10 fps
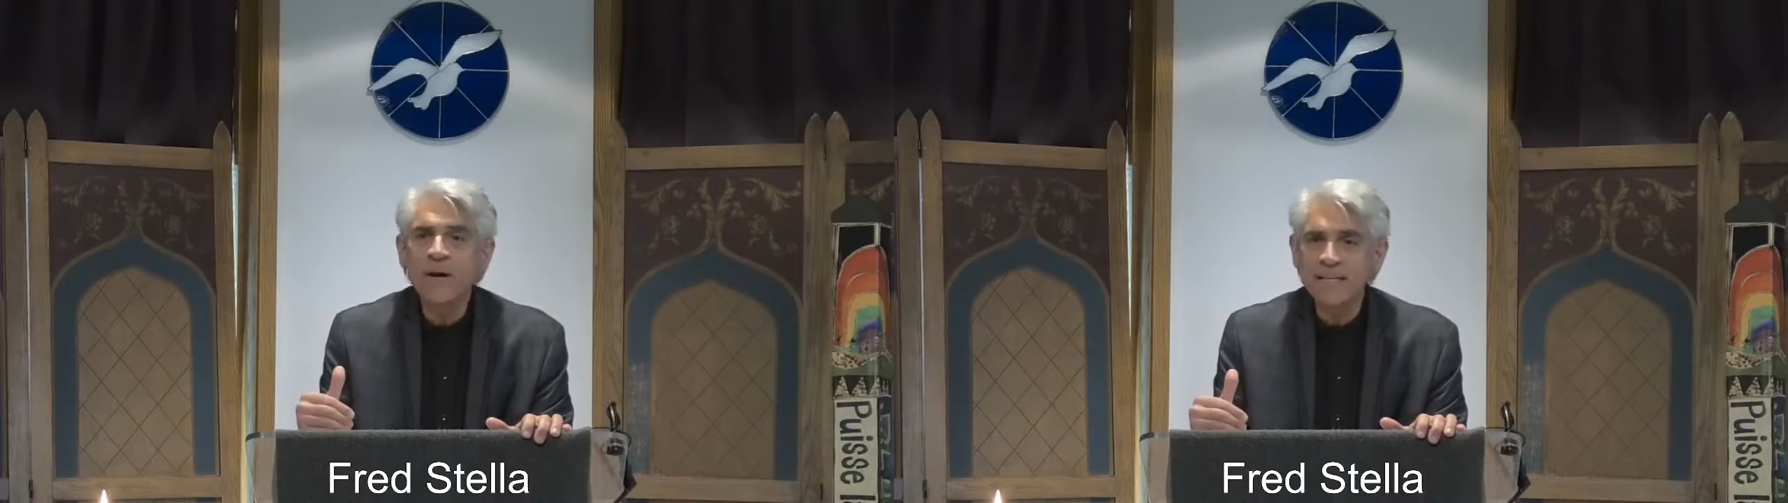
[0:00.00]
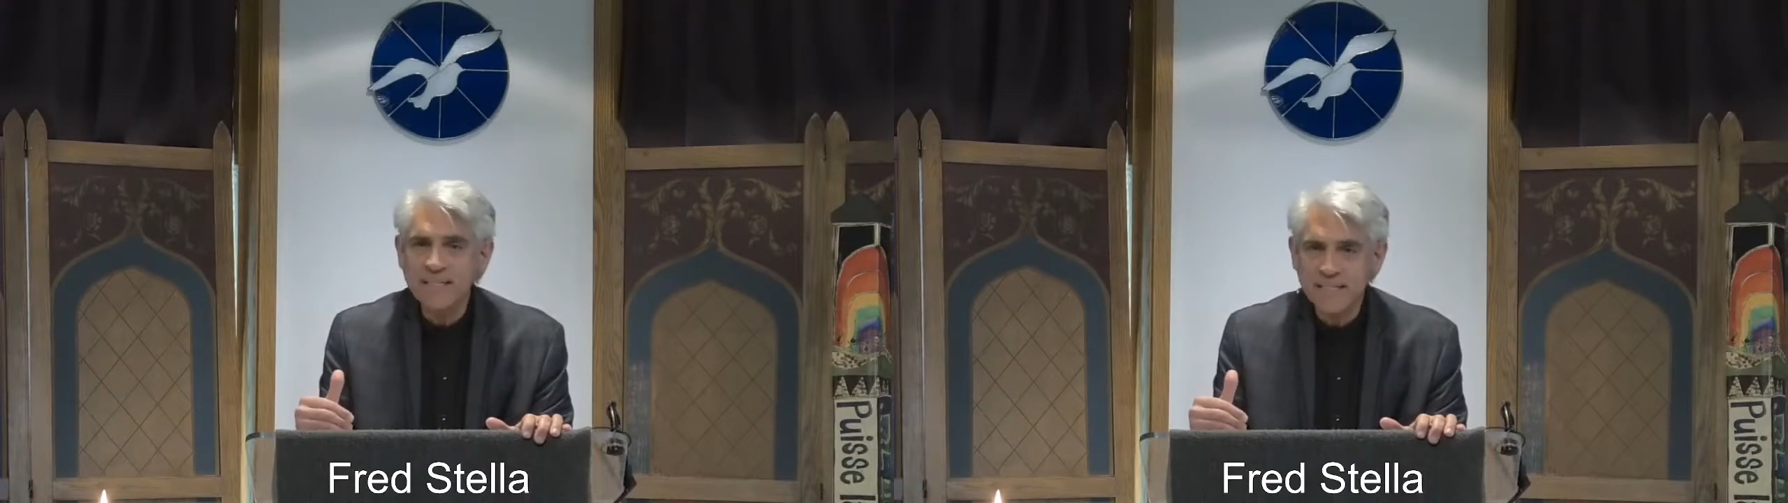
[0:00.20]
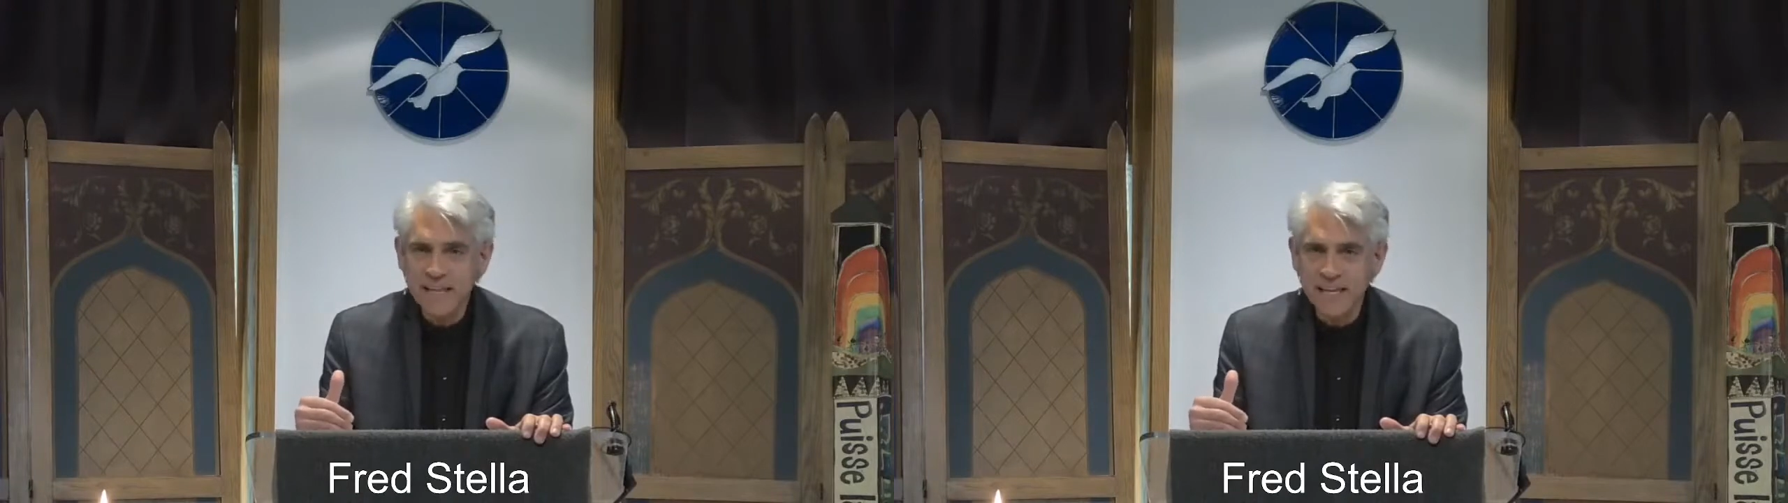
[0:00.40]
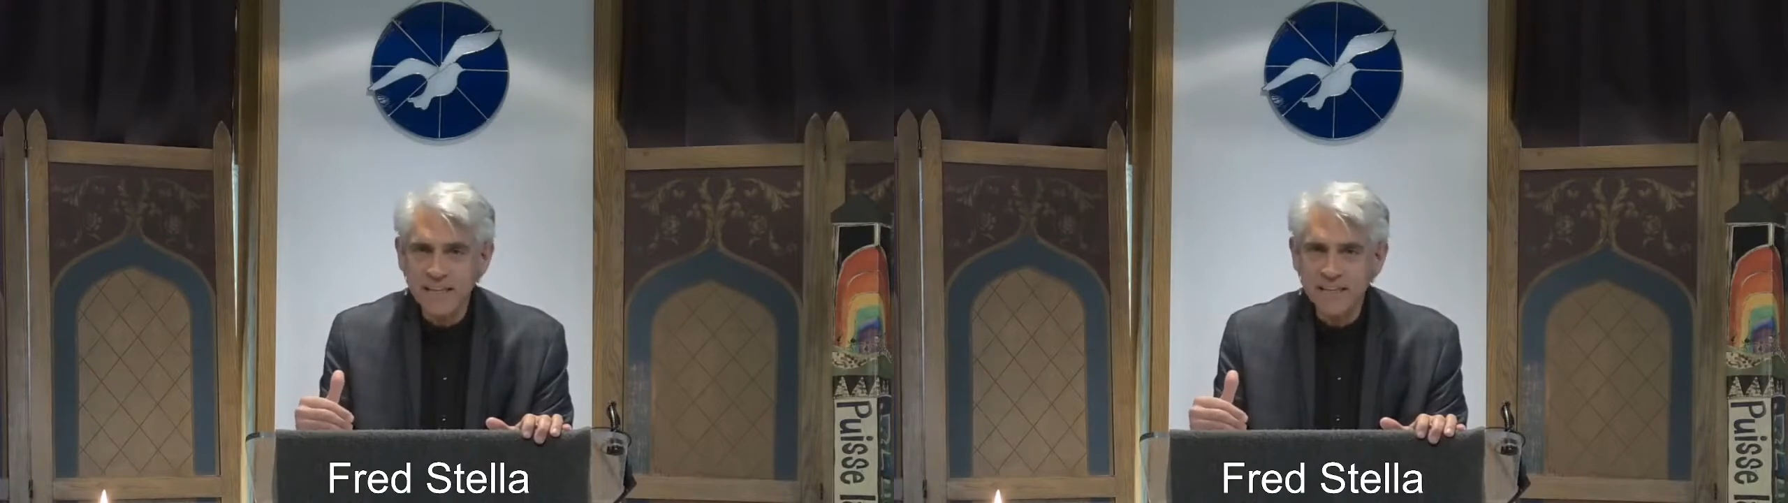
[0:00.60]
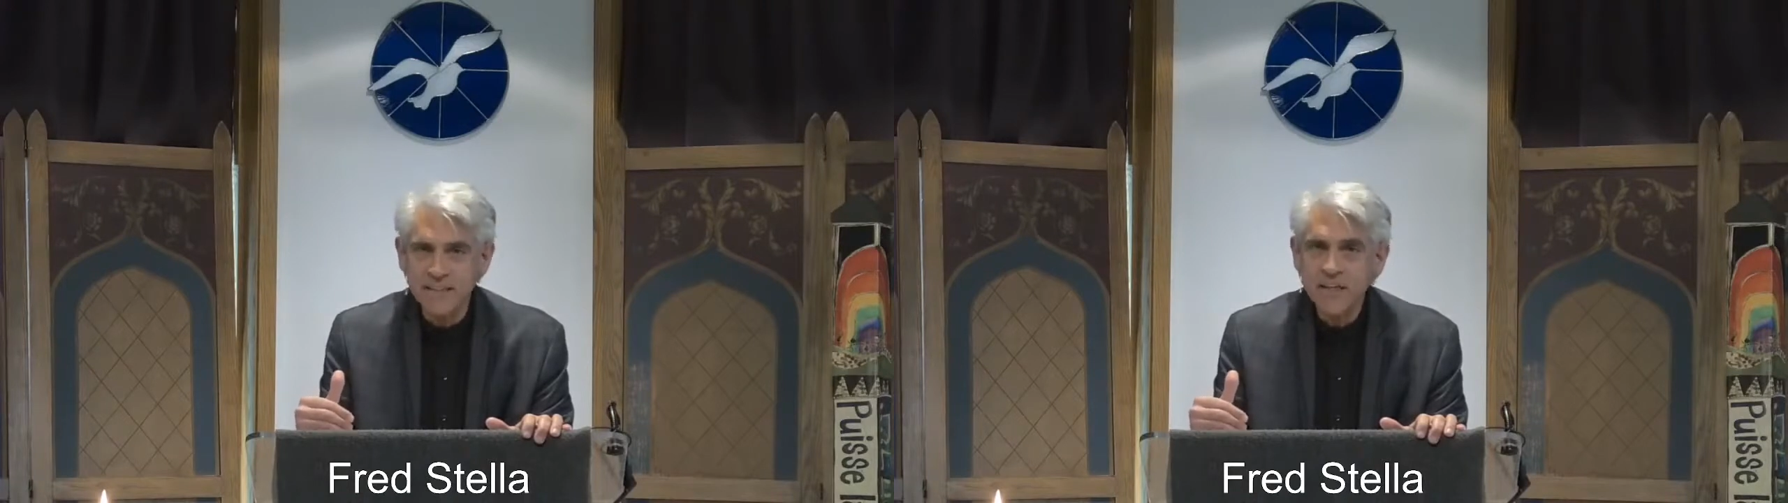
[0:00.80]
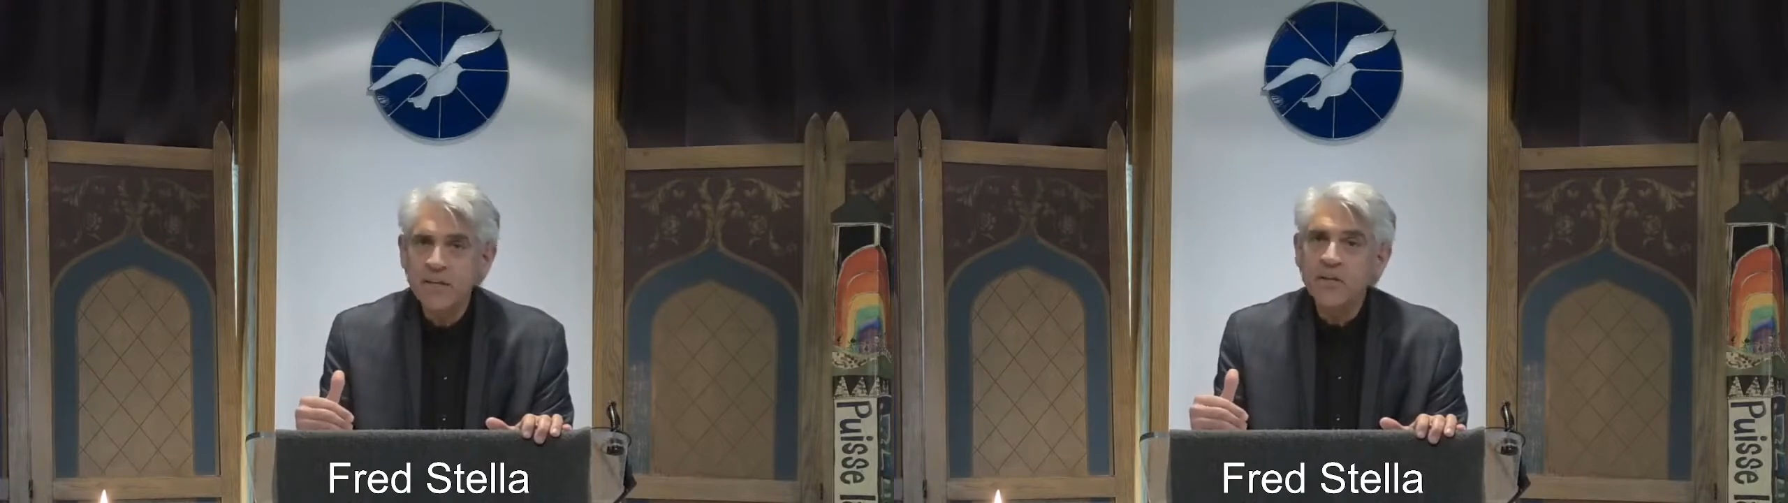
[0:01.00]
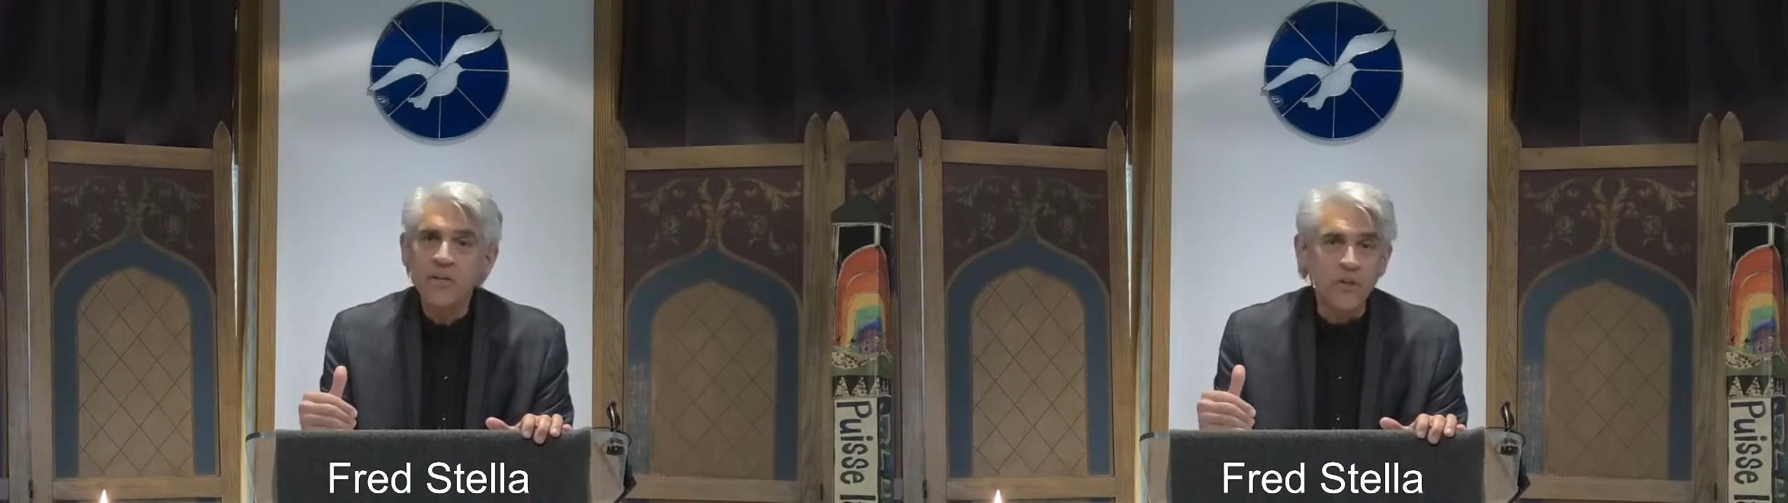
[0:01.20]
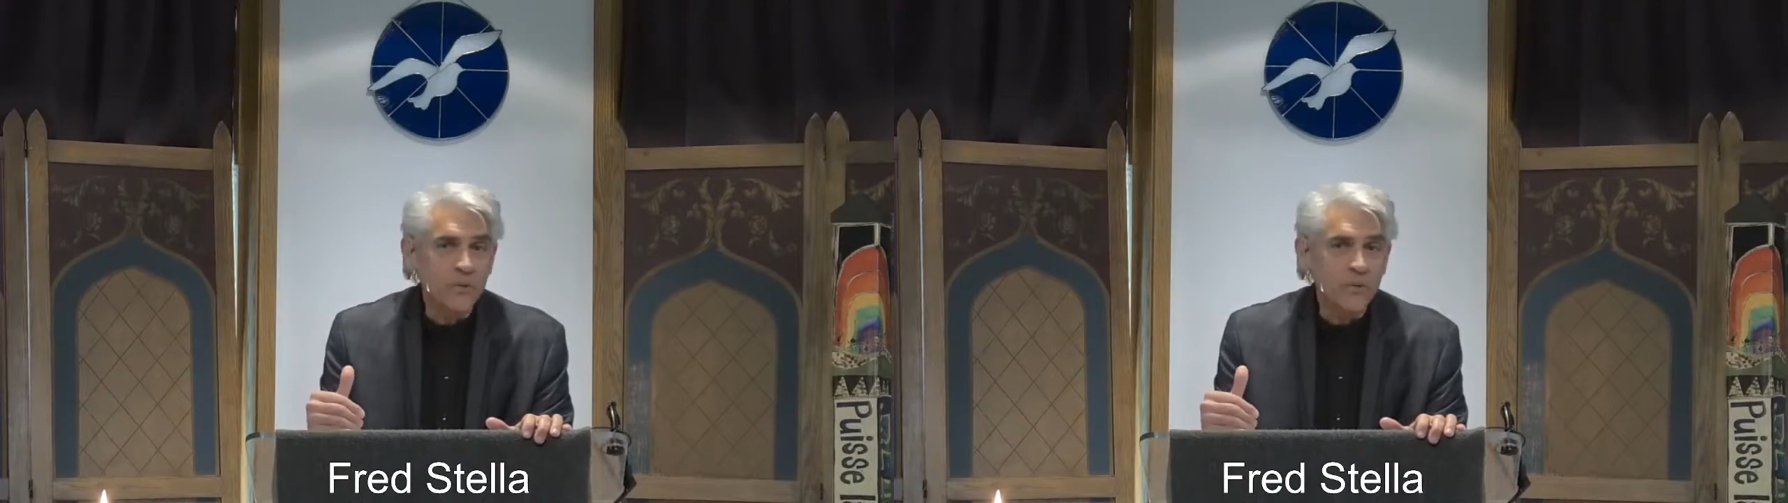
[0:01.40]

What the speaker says: O my saint.